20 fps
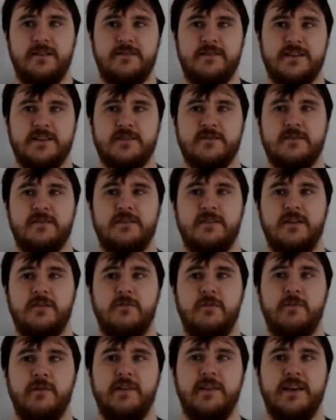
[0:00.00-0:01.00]
that's, you know,
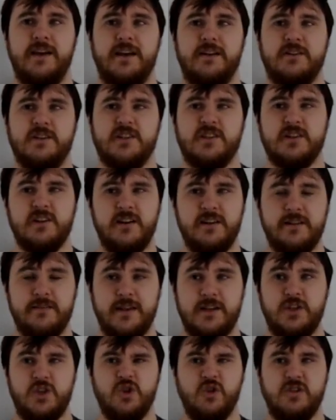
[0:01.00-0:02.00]
we went there. Just kind of
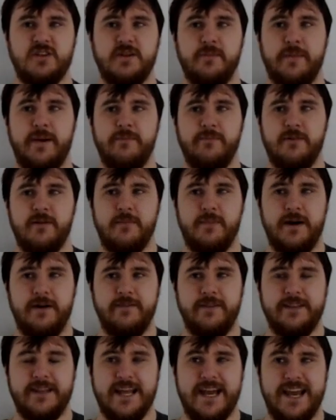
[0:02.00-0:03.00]
like jogs your memory
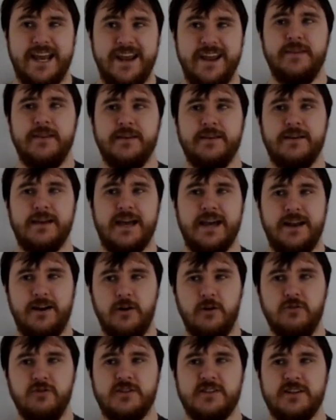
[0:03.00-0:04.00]
about the day.
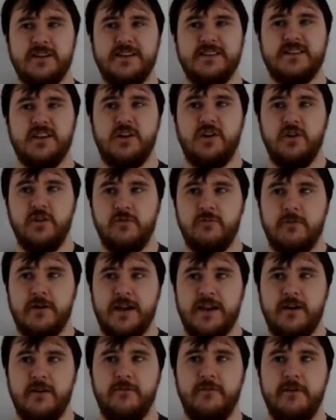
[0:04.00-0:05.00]
And also it's a good
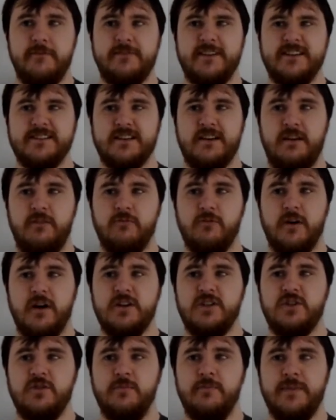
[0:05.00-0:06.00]
way of, if there's any
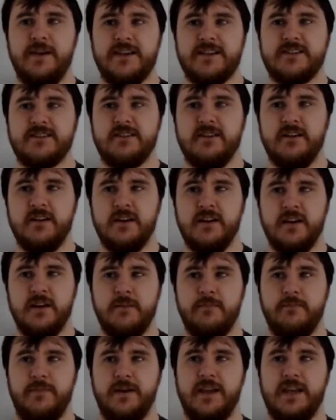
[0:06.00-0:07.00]
rides you missed,
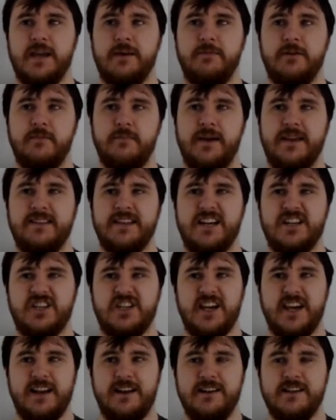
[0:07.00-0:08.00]
being able to make that
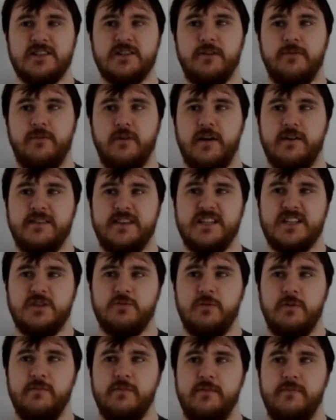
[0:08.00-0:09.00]
checklist of, right, this
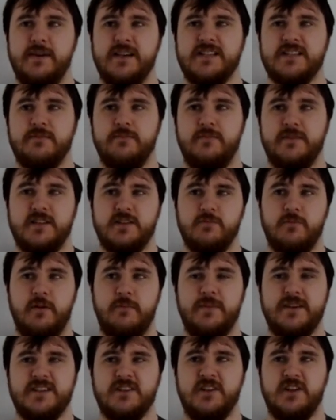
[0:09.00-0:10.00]
is one we missed, this is one
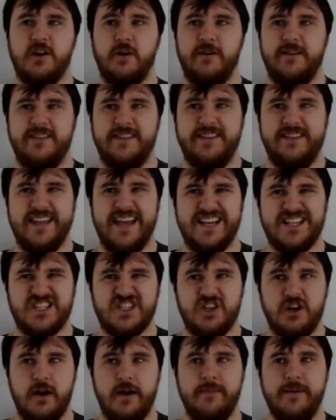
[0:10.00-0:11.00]
we missed, go in
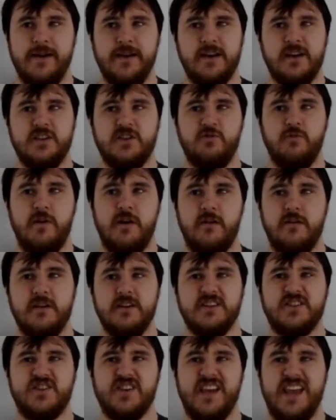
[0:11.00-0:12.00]
next time as well,
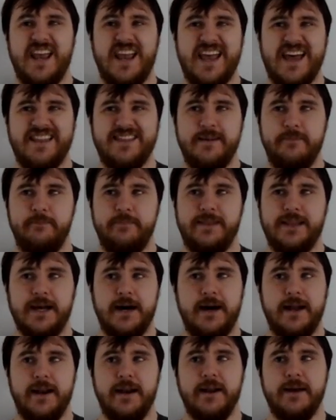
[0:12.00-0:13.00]
so you get them
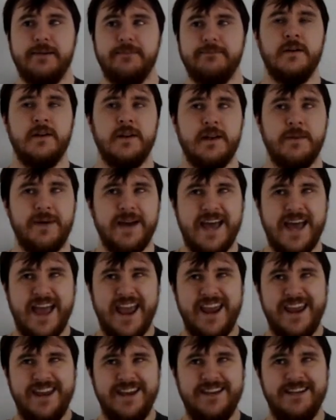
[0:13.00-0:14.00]
done. Number
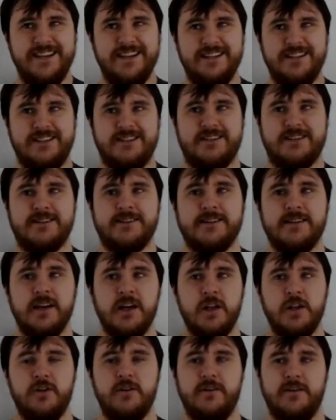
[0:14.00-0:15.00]
8,
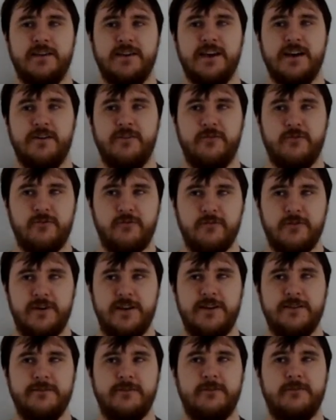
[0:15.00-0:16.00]
you can get a
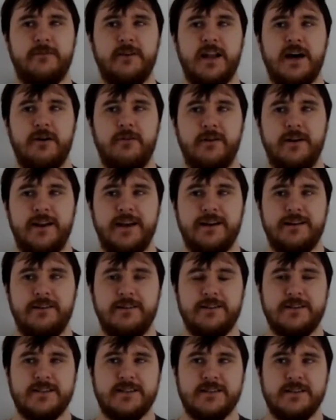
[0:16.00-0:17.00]
free flower
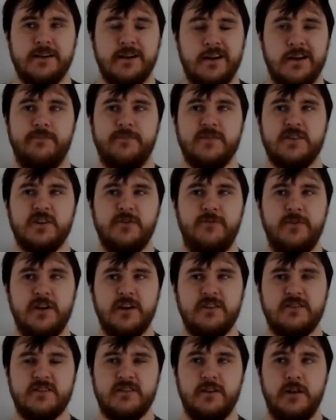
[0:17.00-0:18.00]
necklace. So if you
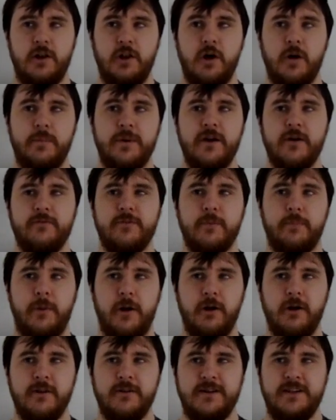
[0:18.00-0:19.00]
go to the lobby of the
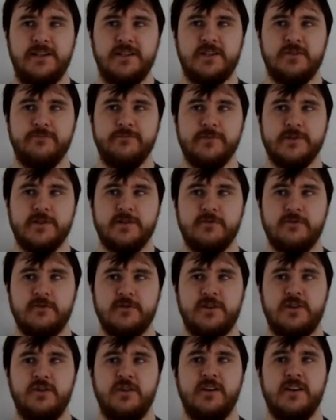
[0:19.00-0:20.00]
Polynesian
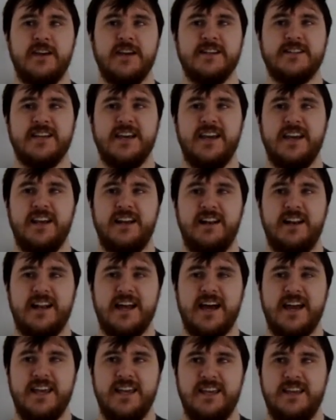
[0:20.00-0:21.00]
resort, you can get a
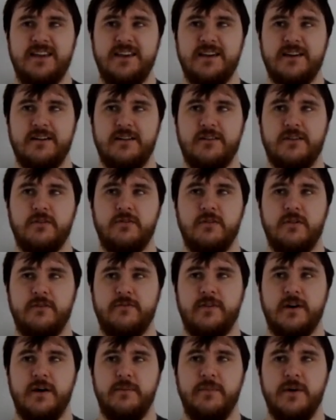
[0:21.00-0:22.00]
lei. I don't know
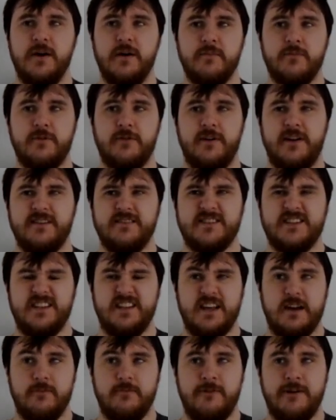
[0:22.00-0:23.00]
if I'm
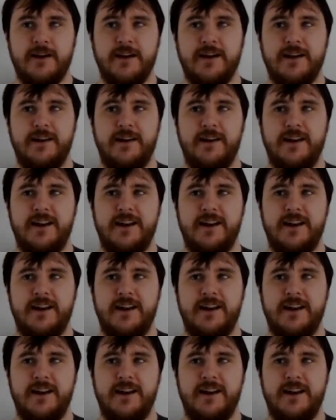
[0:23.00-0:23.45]
pronouncing that right, a